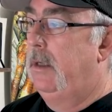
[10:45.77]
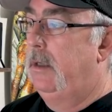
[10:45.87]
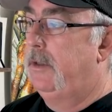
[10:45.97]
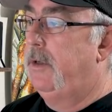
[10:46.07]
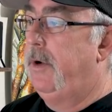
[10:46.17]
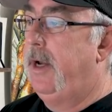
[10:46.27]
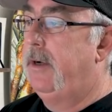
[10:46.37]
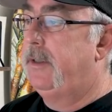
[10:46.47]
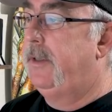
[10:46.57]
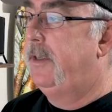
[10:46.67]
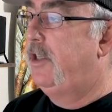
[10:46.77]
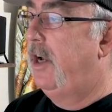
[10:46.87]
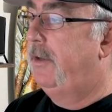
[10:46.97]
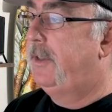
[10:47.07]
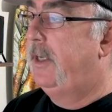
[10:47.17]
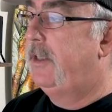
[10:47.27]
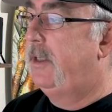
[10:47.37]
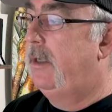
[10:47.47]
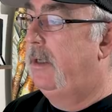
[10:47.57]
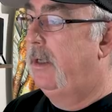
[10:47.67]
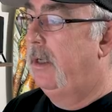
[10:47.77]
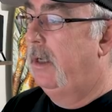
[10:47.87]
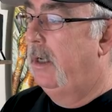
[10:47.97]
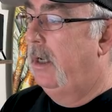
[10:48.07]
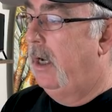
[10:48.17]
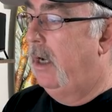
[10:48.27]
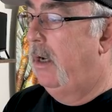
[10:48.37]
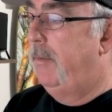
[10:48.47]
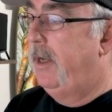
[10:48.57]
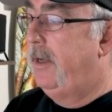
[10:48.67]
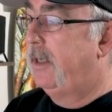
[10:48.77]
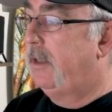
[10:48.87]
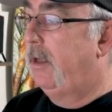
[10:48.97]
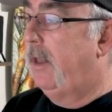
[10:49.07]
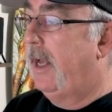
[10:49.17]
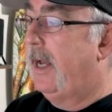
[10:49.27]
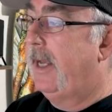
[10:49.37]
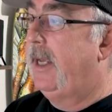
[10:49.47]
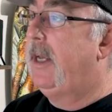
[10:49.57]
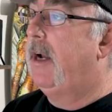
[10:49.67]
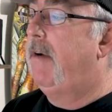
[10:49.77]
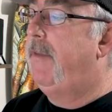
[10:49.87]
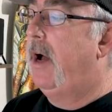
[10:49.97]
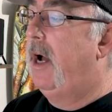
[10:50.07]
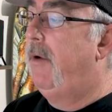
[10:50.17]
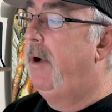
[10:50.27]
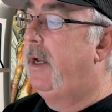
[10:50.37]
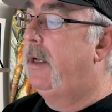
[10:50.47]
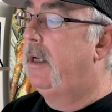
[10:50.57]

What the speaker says: So here's the shell station. It does look like I can get off the highway